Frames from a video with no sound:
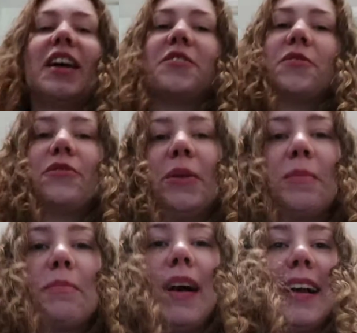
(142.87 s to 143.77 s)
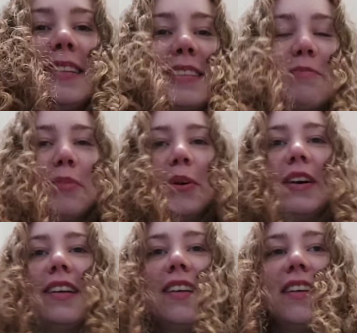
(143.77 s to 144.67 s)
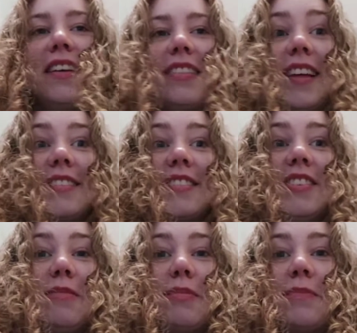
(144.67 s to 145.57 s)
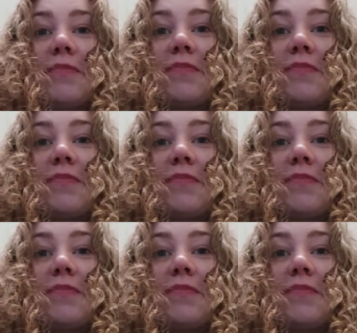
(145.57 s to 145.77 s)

mean, I don't drink pints, but that's cheap.